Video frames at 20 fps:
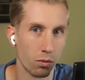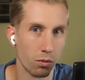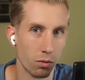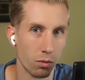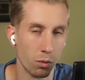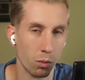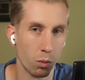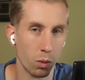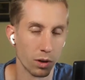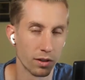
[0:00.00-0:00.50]

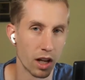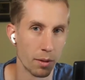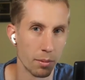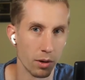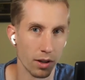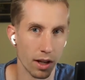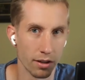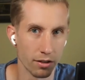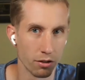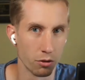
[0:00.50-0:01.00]
what type of
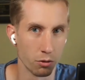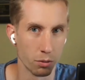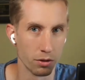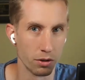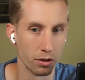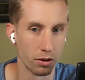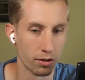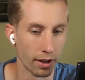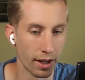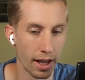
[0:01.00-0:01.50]
lessons would
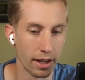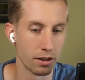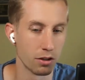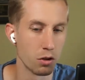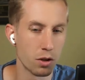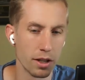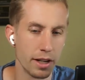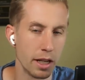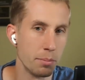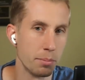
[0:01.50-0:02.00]
you say hey you
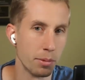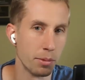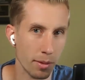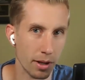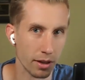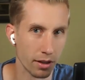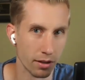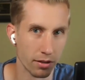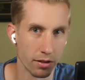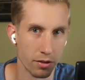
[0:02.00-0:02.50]
can
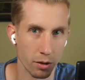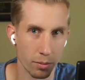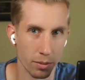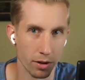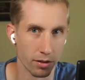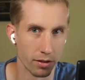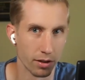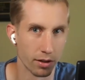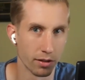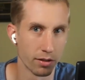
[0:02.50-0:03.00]
implement this in your
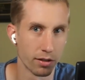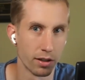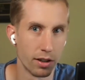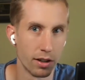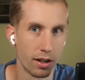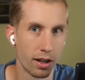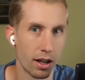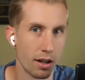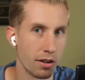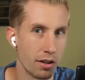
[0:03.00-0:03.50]
business
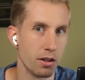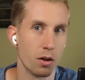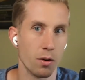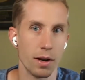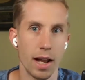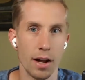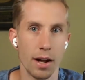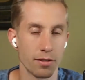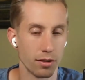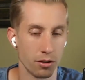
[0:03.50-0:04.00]
and you don't
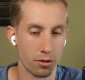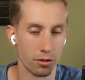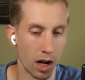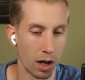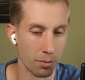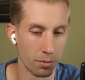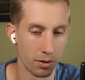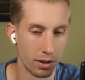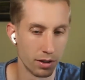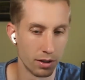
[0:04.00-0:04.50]
have to
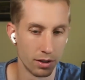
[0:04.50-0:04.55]
drop